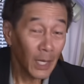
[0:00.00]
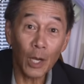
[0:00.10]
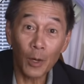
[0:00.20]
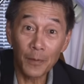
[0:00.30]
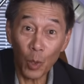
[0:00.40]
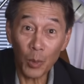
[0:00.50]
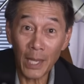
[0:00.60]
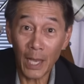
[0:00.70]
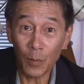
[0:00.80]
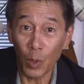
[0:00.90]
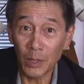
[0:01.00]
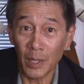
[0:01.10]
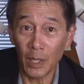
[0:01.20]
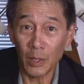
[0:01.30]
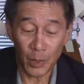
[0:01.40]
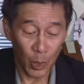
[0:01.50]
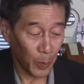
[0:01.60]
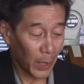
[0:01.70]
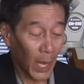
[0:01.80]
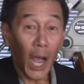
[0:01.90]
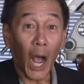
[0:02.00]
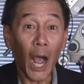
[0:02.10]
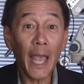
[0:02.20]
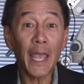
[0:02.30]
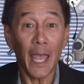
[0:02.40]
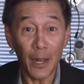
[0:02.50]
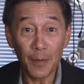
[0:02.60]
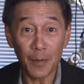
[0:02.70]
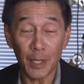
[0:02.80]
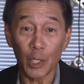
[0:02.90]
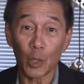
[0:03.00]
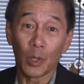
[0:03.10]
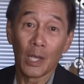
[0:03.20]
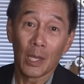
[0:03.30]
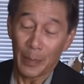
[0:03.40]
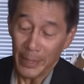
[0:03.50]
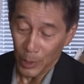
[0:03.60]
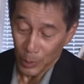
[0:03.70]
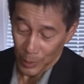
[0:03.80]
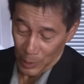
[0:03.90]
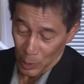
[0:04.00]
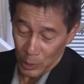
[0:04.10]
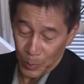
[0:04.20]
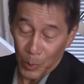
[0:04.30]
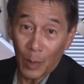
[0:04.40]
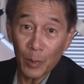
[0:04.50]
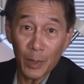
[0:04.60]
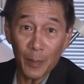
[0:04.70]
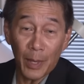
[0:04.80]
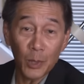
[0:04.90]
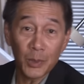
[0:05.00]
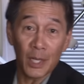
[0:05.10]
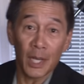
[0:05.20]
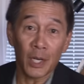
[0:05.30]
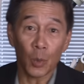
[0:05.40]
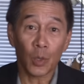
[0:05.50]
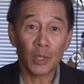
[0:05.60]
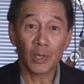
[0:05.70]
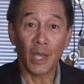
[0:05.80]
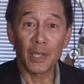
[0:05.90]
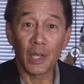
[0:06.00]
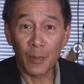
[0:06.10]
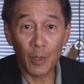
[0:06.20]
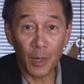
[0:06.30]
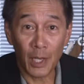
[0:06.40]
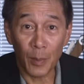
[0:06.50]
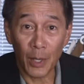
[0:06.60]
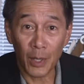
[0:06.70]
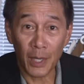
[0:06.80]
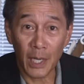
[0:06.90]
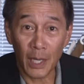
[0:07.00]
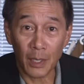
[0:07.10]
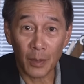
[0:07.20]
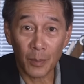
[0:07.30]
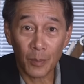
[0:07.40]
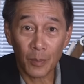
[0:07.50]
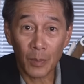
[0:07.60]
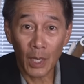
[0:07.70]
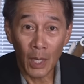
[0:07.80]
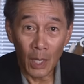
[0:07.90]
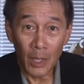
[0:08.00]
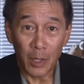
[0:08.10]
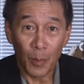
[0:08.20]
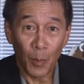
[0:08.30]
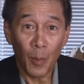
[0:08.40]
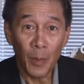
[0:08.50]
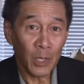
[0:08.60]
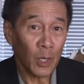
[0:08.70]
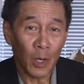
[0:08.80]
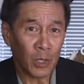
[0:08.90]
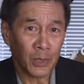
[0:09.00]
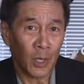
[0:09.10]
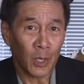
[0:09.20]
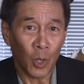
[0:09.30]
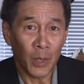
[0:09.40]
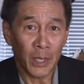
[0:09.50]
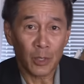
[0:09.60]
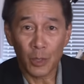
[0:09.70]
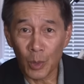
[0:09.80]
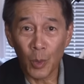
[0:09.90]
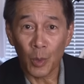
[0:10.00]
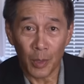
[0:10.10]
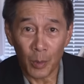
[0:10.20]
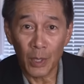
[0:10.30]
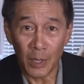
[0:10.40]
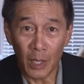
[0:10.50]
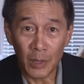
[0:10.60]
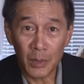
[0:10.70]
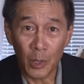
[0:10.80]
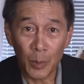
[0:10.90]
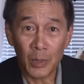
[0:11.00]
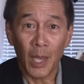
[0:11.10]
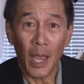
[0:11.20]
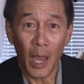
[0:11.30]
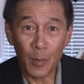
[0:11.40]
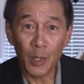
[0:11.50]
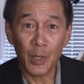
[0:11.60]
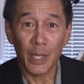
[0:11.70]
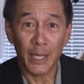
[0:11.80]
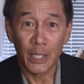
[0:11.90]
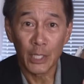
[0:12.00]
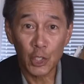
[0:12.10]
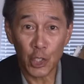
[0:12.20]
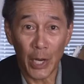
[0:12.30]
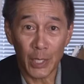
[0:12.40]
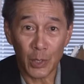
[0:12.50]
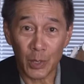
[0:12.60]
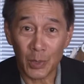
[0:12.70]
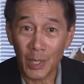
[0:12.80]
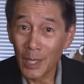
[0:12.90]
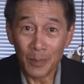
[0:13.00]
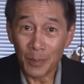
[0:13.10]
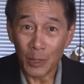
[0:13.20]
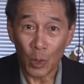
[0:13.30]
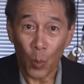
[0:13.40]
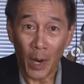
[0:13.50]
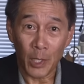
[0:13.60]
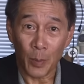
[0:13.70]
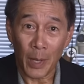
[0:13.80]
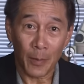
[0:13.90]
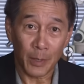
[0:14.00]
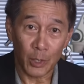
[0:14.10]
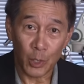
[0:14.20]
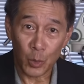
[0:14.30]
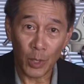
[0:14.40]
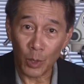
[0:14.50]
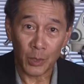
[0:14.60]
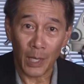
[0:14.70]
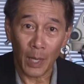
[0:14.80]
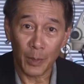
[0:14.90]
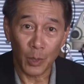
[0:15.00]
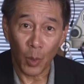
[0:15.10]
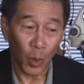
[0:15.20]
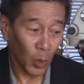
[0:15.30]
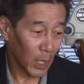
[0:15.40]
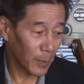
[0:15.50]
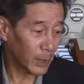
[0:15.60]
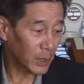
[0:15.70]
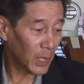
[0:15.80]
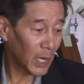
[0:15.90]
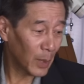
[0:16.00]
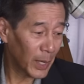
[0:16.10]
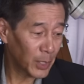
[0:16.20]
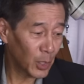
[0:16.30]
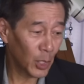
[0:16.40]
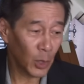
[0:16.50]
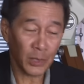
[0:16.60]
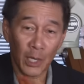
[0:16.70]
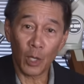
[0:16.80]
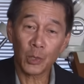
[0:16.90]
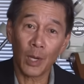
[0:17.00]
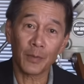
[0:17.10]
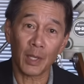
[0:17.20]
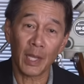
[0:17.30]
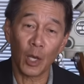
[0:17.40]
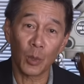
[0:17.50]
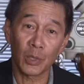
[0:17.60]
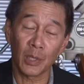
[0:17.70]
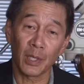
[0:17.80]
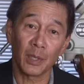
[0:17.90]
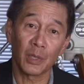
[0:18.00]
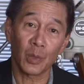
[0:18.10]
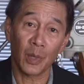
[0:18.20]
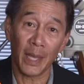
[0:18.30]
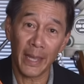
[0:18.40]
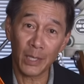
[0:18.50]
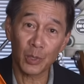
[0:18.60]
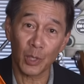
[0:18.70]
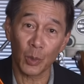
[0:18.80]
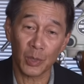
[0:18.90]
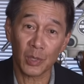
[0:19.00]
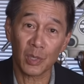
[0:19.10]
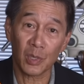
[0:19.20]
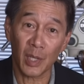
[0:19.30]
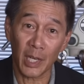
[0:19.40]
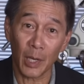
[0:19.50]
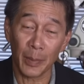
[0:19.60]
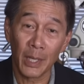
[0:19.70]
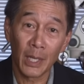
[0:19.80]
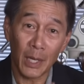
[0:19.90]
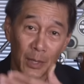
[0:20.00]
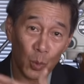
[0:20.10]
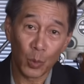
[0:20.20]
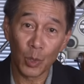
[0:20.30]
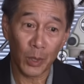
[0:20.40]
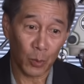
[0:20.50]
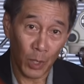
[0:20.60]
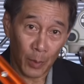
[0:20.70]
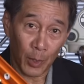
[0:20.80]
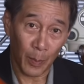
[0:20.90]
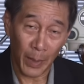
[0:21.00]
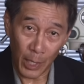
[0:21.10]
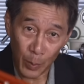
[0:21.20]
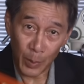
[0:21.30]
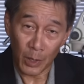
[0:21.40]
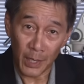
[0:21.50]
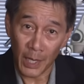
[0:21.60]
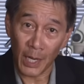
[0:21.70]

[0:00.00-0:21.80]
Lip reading: Now, if you only have one telescope, I envy you because it's probably mounted and it works and you never think about it again. The moment you start owning two or three telescopes, everything changes. You wind up having to drill or tap a new hole every time. And you notice I also have to countersink these so the heads don't stick up and they ruin whatever compatibility you